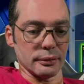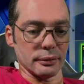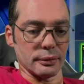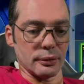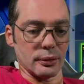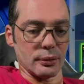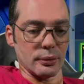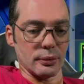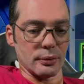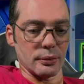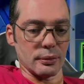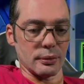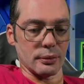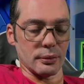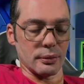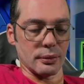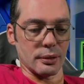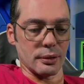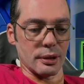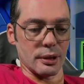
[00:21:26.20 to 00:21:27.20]

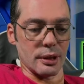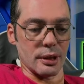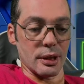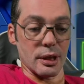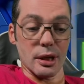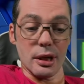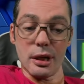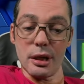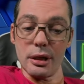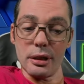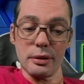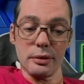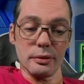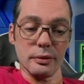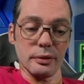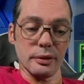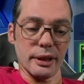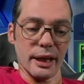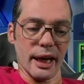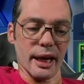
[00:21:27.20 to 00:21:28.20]
or
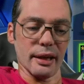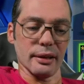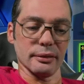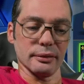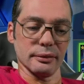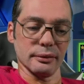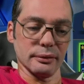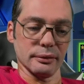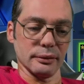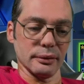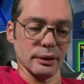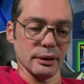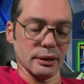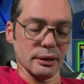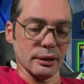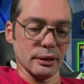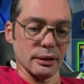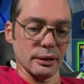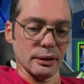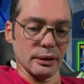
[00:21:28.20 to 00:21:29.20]
yeah,
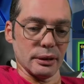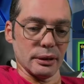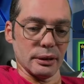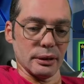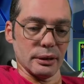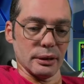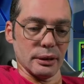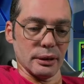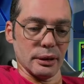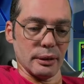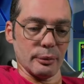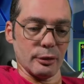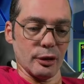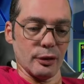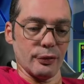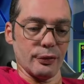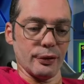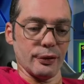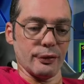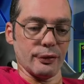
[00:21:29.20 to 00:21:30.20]
let me go
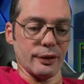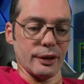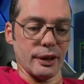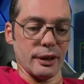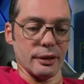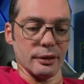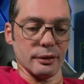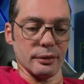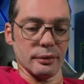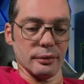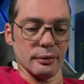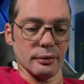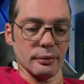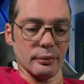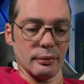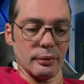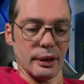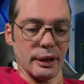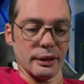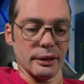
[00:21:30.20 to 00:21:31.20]
15
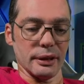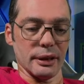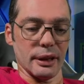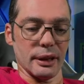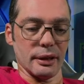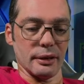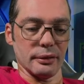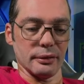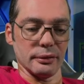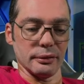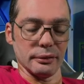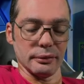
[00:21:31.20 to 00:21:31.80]
right now,